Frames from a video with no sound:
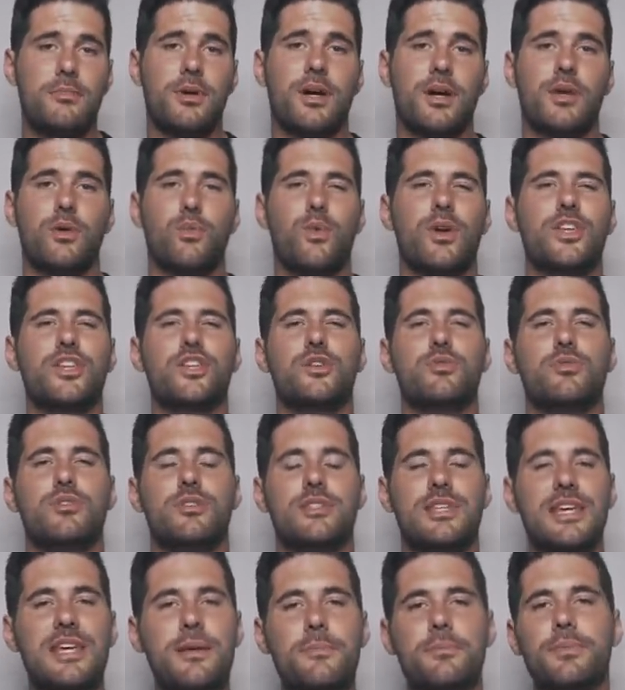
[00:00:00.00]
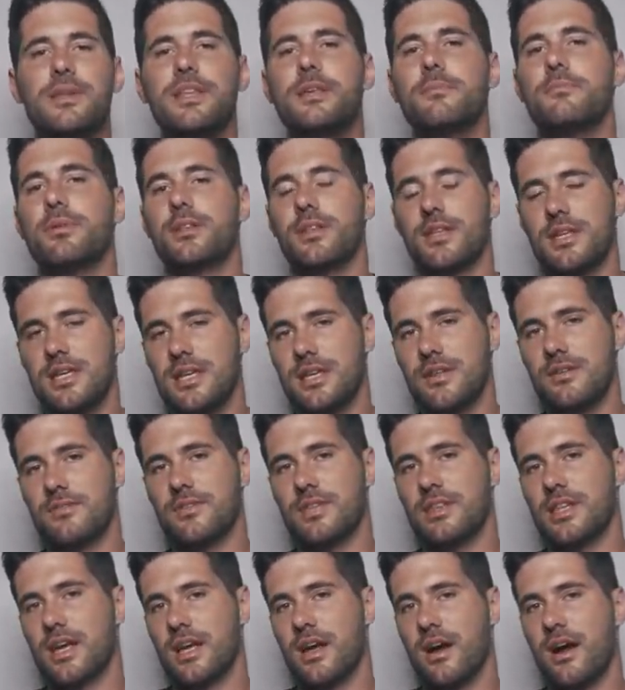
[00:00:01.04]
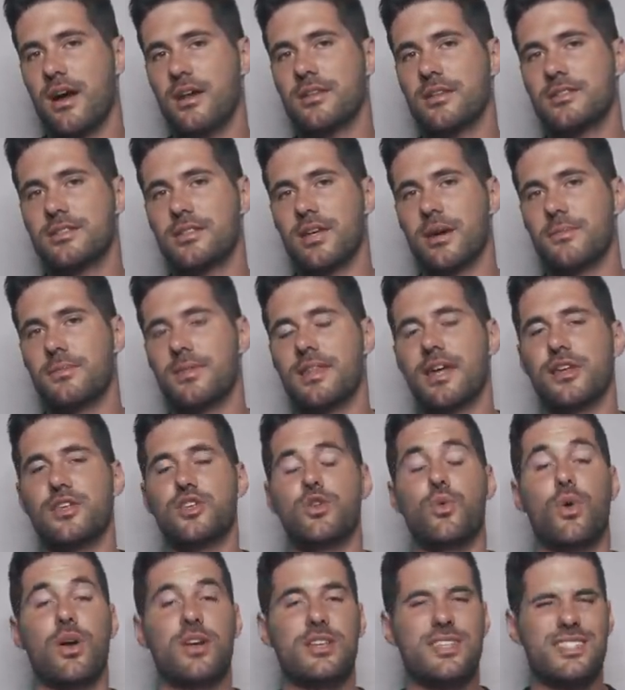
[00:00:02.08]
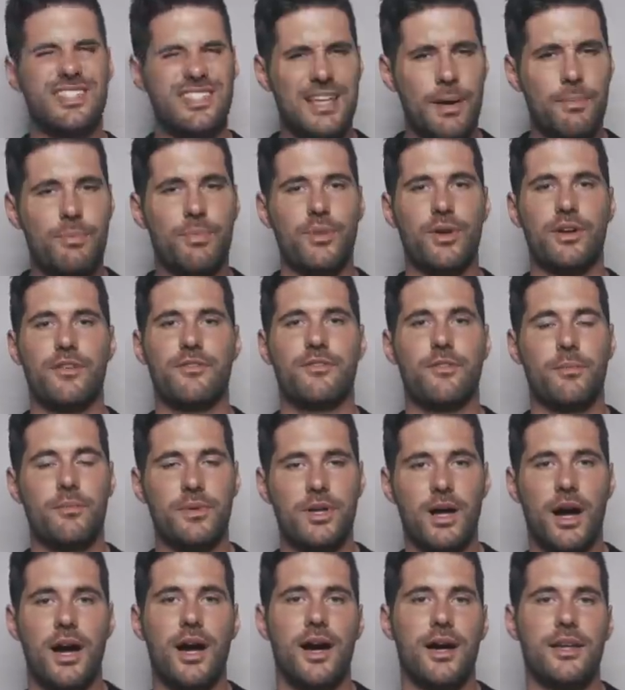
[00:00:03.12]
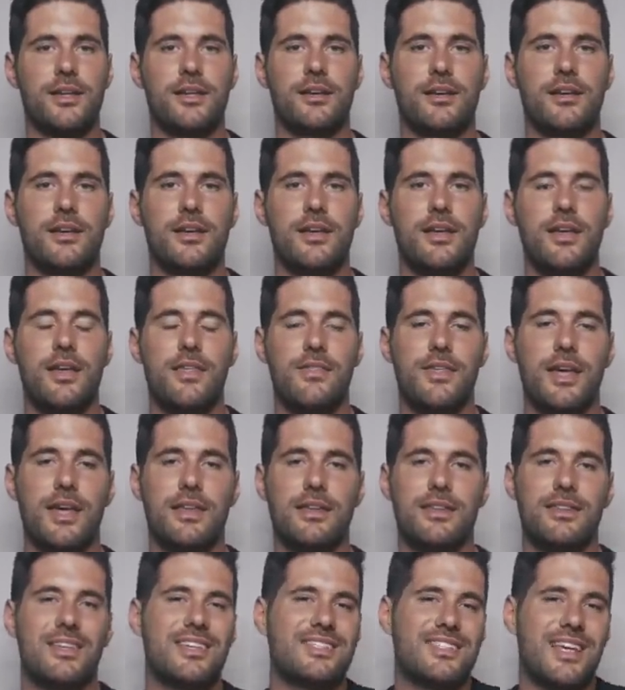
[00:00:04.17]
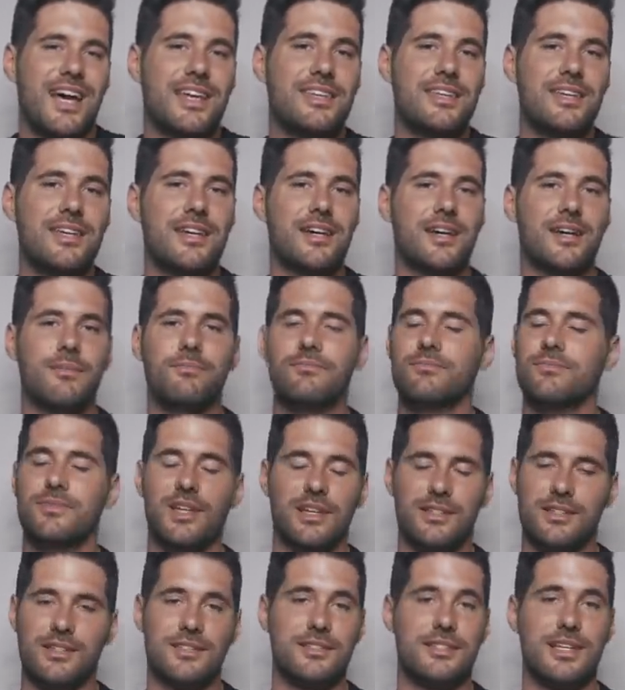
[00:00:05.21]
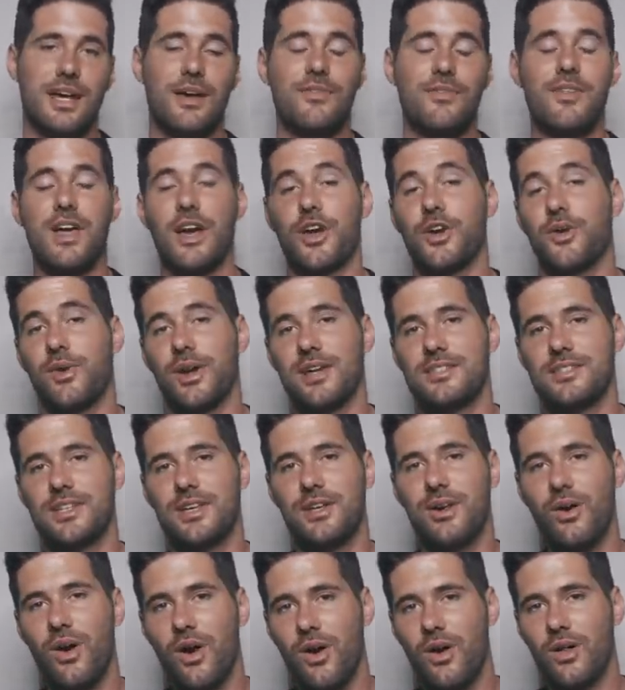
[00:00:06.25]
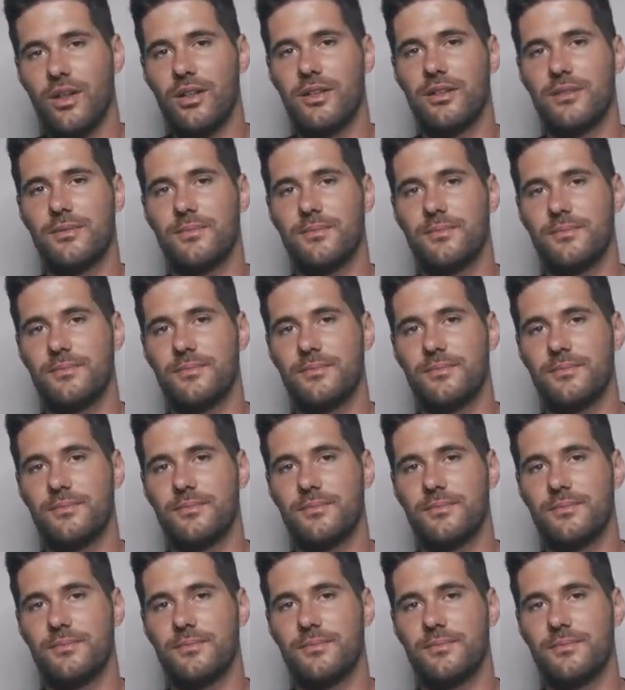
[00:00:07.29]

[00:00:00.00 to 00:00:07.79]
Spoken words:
But when you deeply believe in the concept that you are separate from God, then this idea doesn't sound that crazy at all.